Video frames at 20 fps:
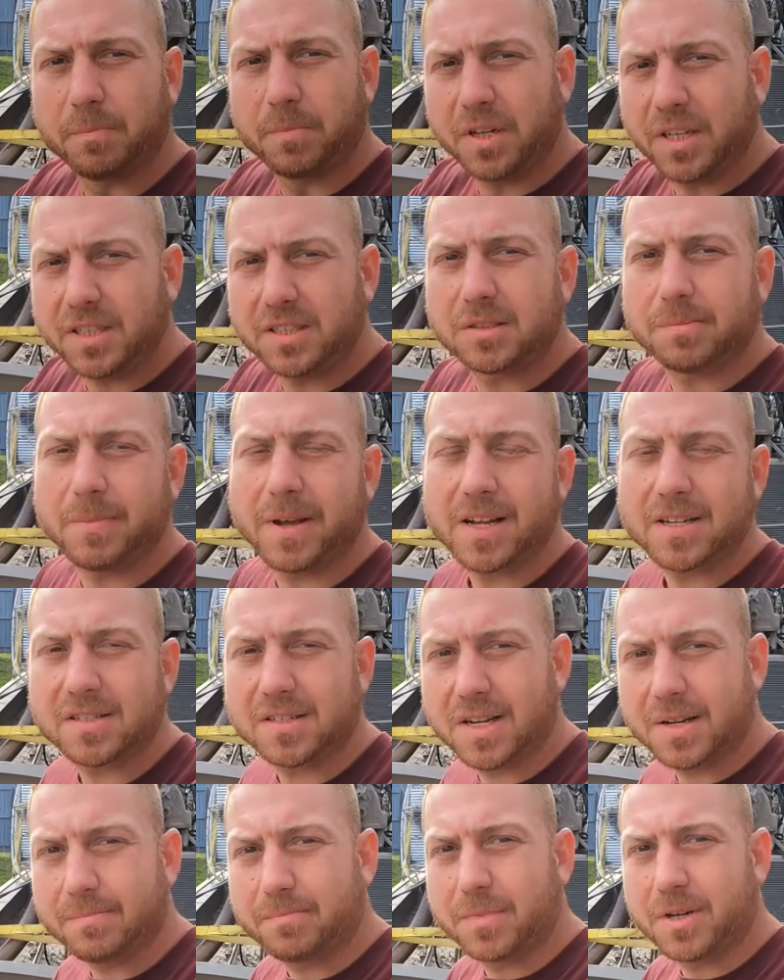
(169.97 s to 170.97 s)
Please smash
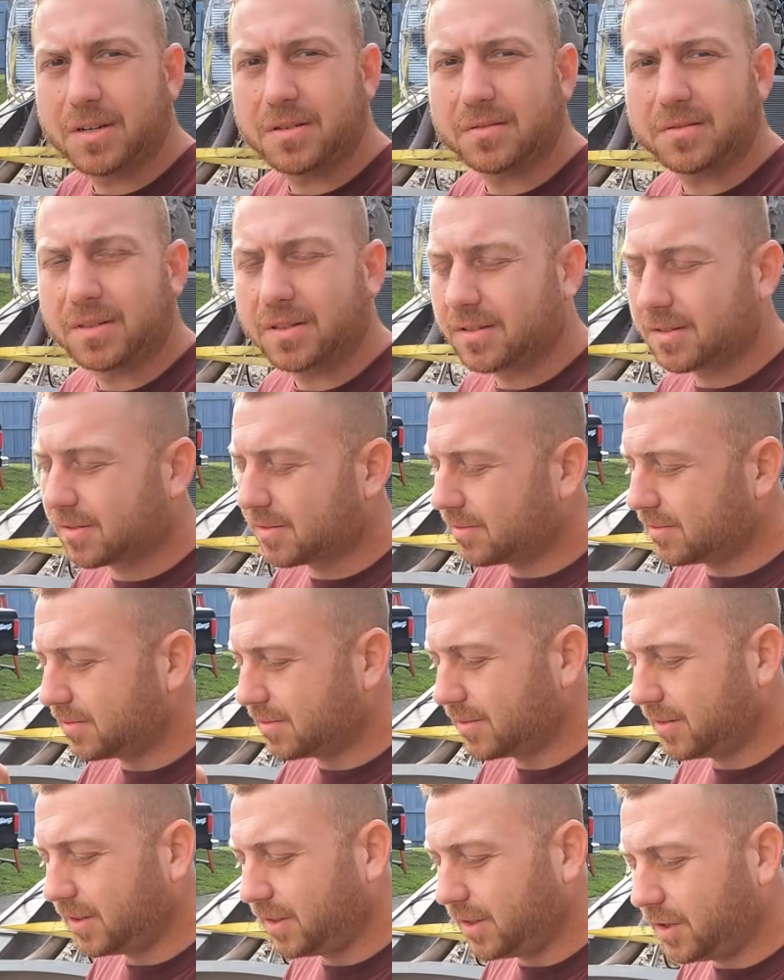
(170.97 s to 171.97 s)
that button, because
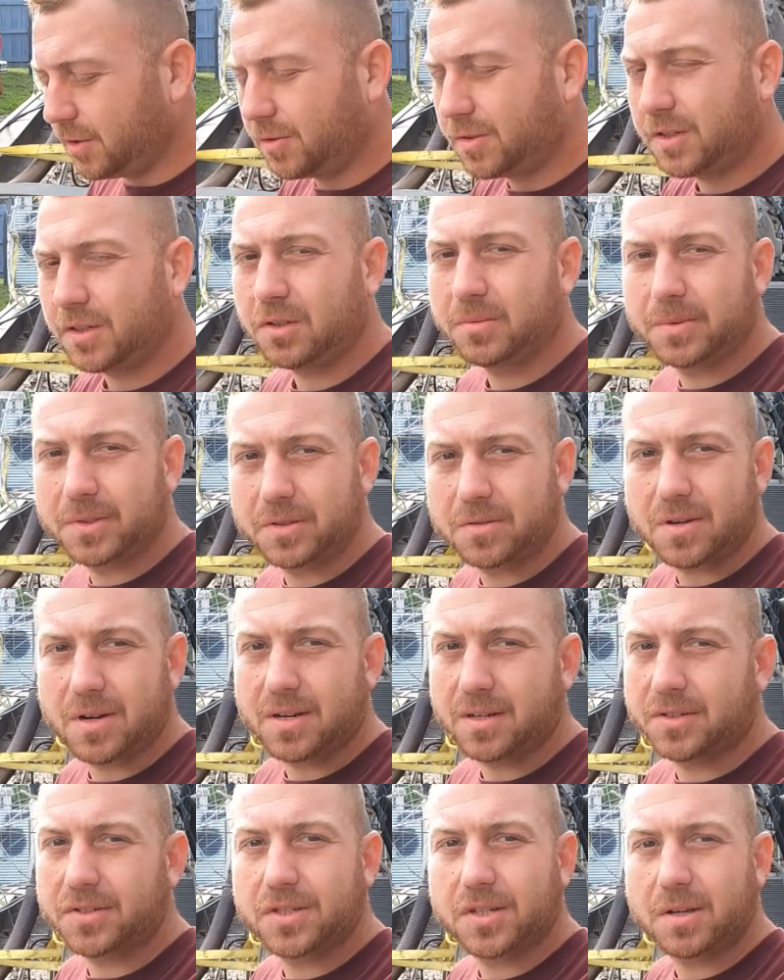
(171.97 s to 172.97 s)
YouTube is
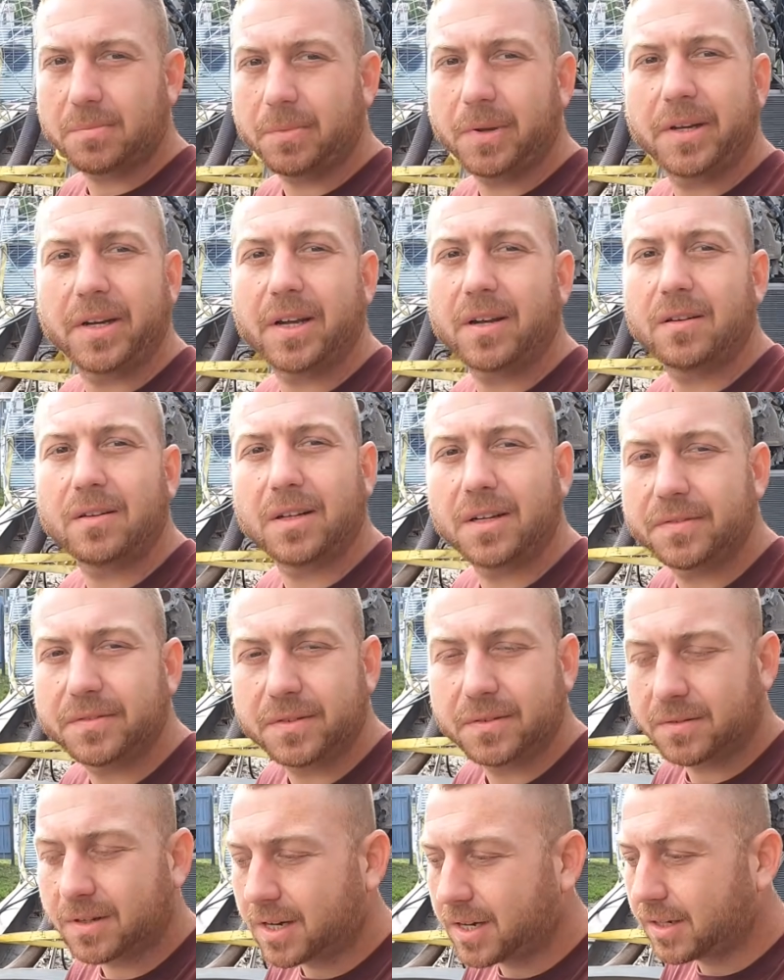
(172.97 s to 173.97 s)
trying to shut me down left
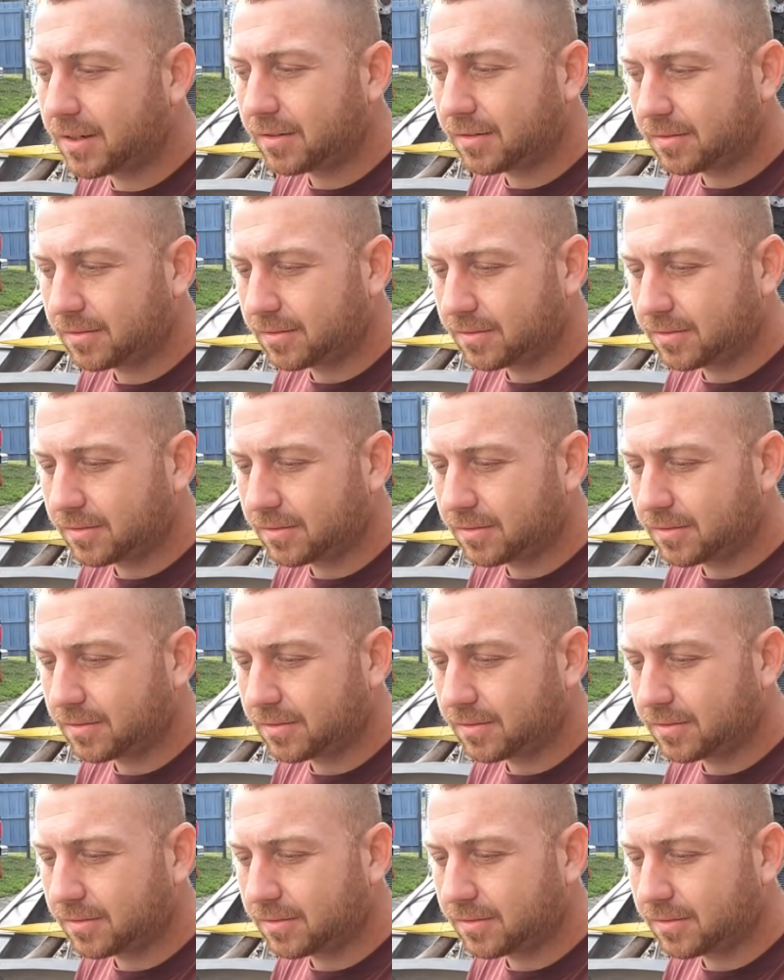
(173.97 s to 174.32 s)
and right.